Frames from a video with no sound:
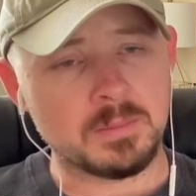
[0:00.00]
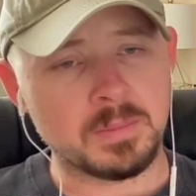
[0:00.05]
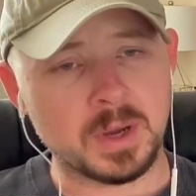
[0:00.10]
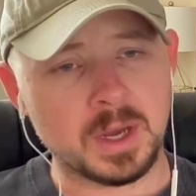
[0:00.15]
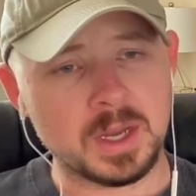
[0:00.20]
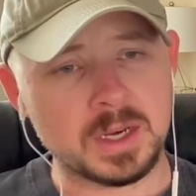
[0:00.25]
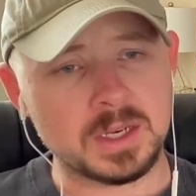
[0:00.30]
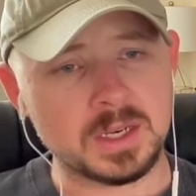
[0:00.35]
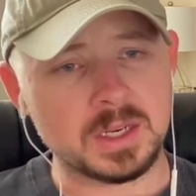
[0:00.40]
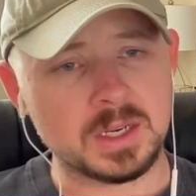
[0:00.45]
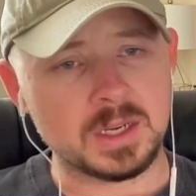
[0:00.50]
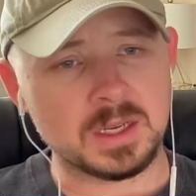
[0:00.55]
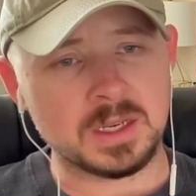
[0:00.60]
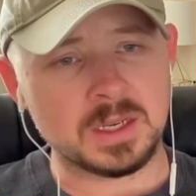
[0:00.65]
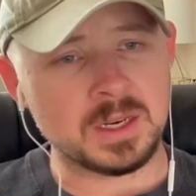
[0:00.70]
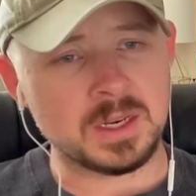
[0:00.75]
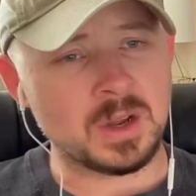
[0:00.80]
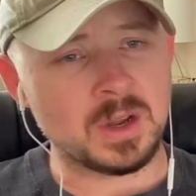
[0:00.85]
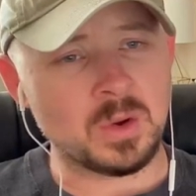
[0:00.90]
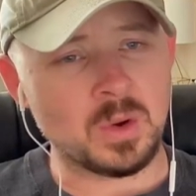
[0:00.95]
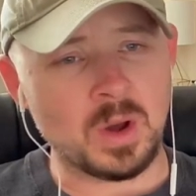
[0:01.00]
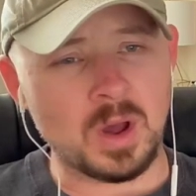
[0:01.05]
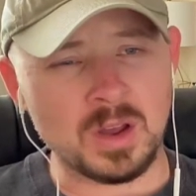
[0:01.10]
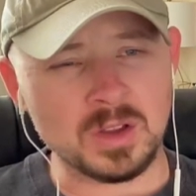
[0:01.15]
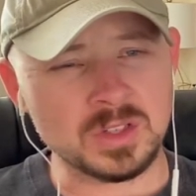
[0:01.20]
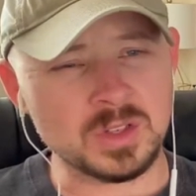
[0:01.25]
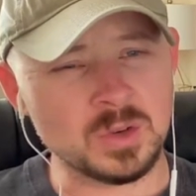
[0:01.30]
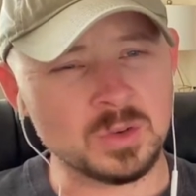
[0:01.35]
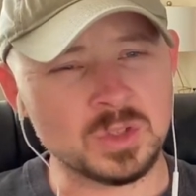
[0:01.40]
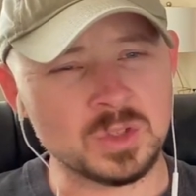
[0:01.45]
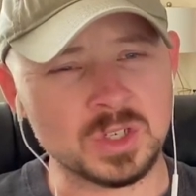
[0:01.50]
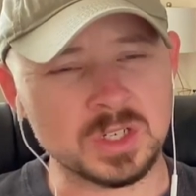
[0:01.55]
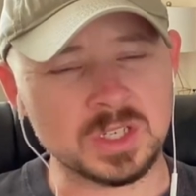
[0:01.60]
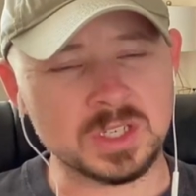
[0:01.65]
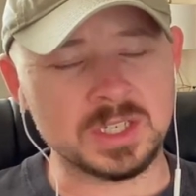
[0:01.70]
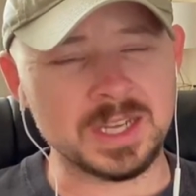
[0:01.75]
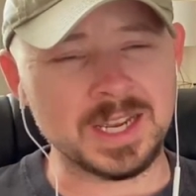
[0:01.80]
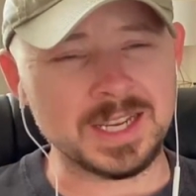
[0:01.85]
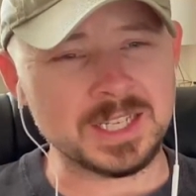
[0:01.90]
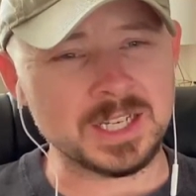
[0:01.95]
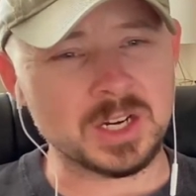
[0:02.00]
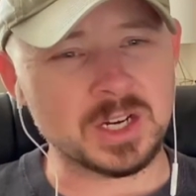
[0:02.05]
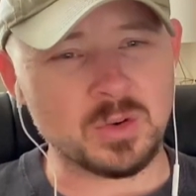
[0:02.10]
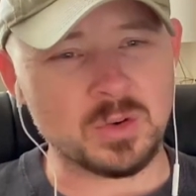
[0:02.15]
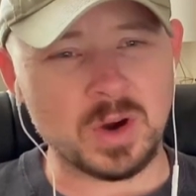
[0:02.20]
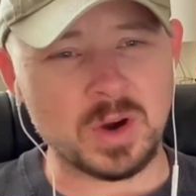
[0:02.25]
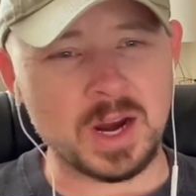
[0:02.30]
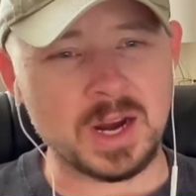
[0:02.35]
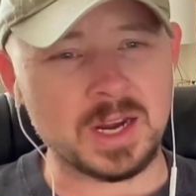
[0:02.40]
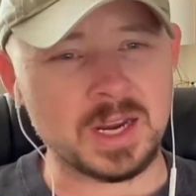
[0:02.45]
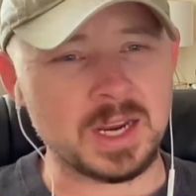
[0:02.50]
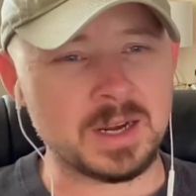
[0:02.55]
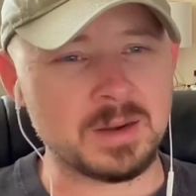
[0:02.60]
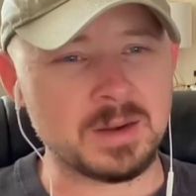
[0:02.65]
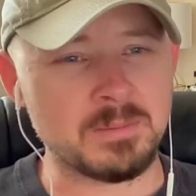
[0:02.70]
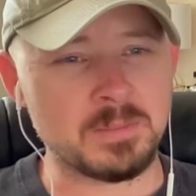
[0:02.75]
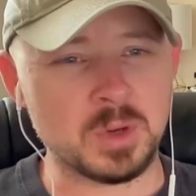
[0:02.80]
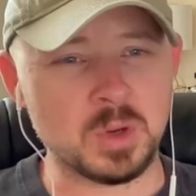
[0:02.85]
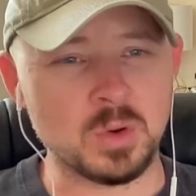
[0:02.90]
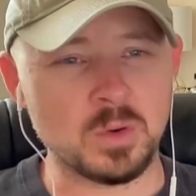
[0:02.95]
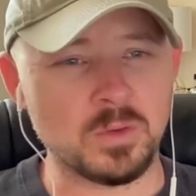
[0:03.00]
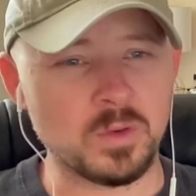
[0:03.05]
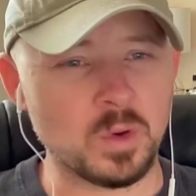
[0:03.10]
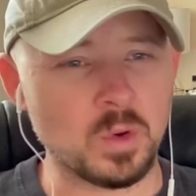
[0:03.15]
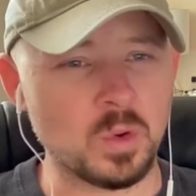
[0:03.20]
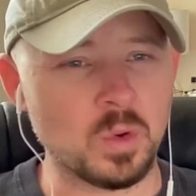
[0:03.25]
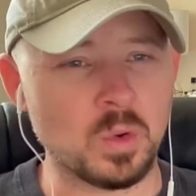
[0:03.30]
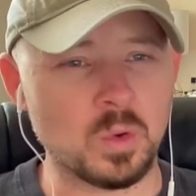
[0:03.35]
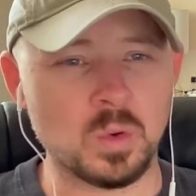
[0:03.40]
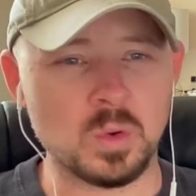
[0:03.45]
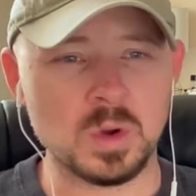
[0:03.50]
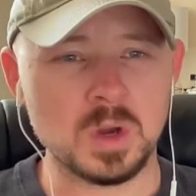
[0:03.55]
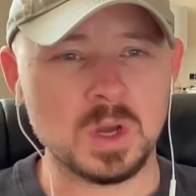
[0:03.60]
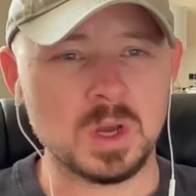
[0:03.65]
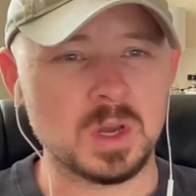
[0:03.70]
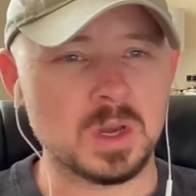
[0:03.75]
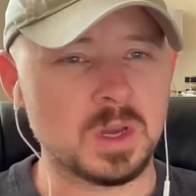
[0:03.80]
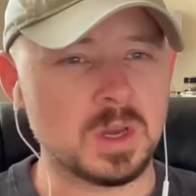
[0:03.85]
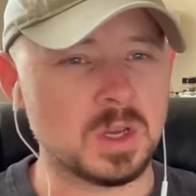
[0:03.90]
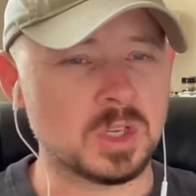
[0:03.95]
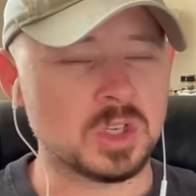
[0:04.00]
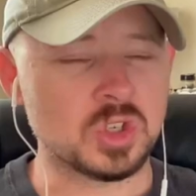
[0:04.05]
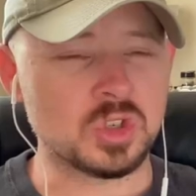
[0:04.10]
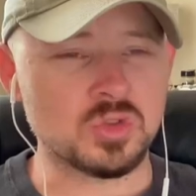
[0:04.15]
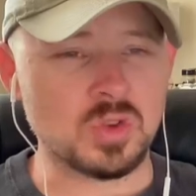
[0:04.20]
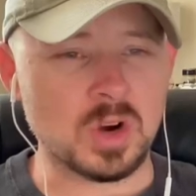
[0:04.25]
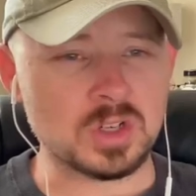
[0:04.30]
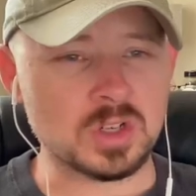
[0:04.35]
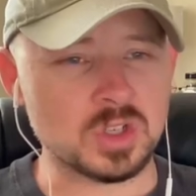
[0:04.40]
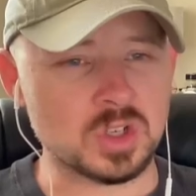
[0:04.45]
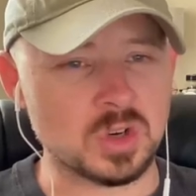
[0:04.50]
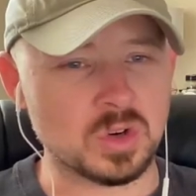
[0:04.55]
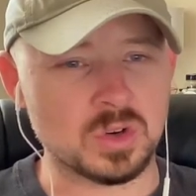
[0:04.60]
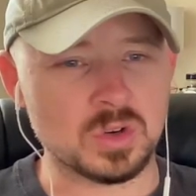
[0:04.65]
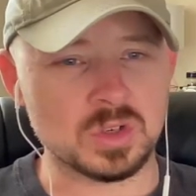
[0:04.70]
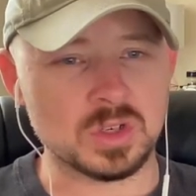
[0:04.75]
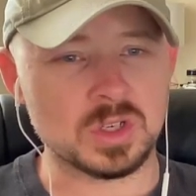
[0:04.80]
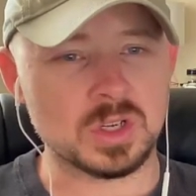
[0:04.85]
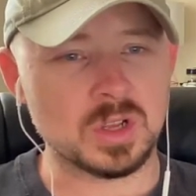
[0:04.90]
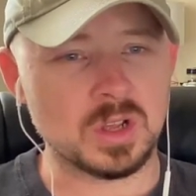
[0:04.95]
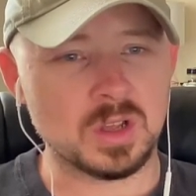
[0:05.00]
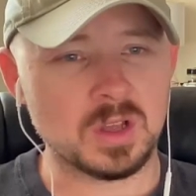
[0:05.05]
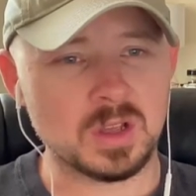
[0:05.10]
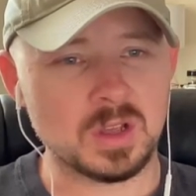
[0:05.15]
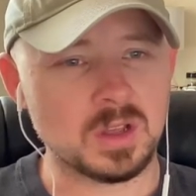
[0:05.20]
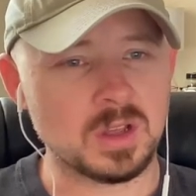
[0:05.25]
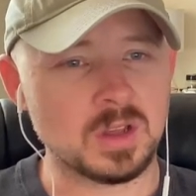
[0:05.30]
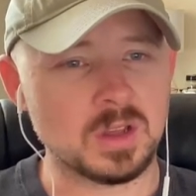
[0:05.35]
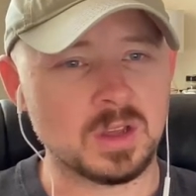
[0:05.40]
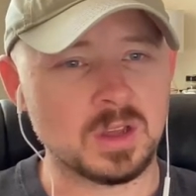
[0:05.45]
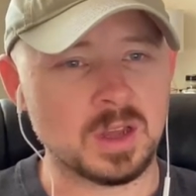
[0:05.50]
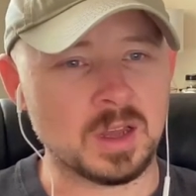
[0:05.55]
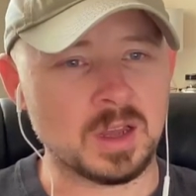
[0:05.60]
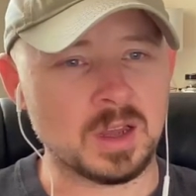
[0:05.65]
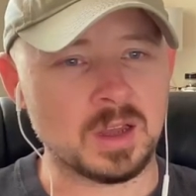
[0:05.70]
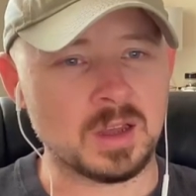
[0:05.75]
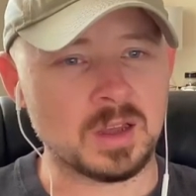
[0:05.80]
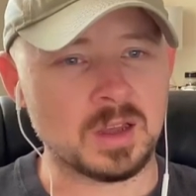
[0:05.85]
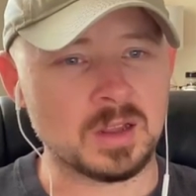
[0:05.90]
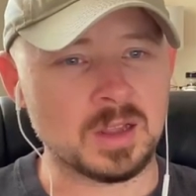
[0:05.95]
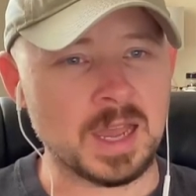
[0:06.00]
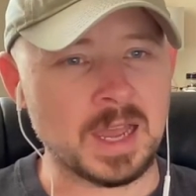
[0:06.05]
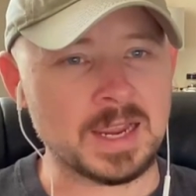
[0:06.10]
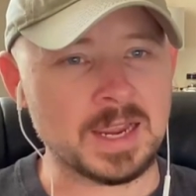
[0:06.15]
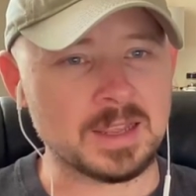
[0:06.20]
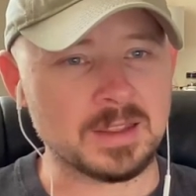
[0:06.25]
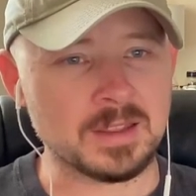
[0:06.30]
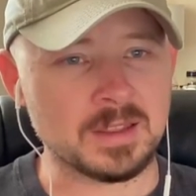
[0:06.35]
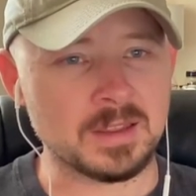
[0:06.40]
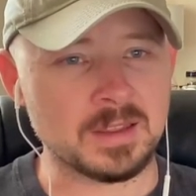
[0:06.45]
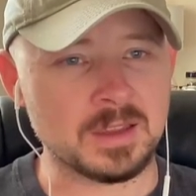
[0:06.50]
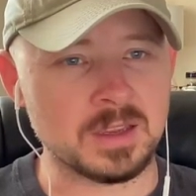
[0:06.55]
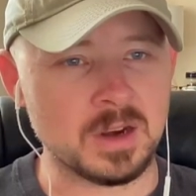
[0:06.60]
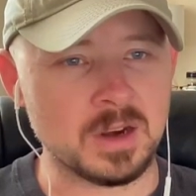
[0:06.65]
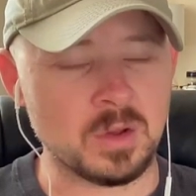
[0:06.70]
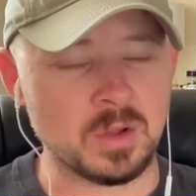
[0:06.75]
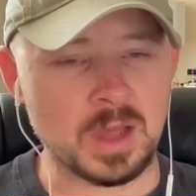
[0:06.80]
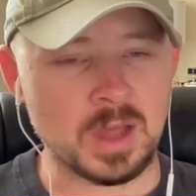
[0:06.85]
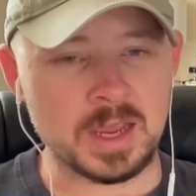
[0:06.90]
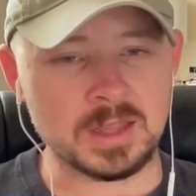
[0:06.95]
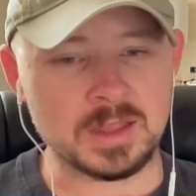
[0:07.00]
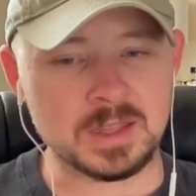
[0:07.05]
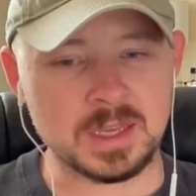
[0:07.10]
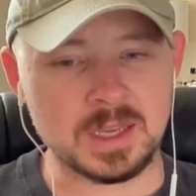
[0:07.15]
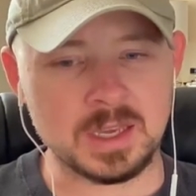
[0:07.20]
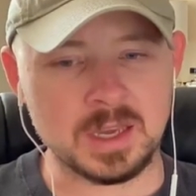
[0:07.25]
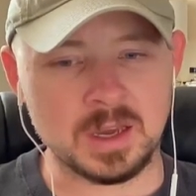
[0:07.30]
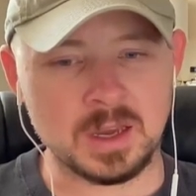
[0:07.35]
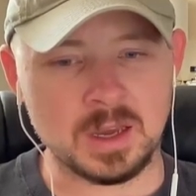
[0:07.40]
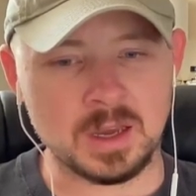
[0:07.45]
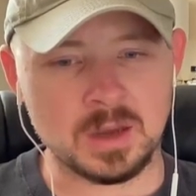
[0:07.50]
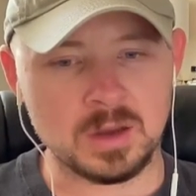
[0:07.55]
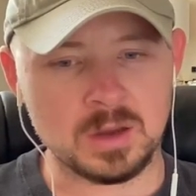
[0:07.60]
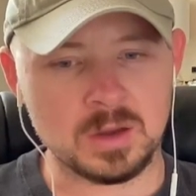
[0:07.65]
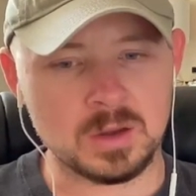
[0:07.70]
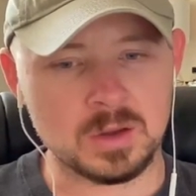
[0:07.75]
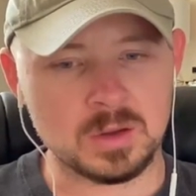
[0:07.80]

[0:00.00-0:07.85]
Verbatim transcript: But, you know, also just desecrating beautiful structures like, you know, like the,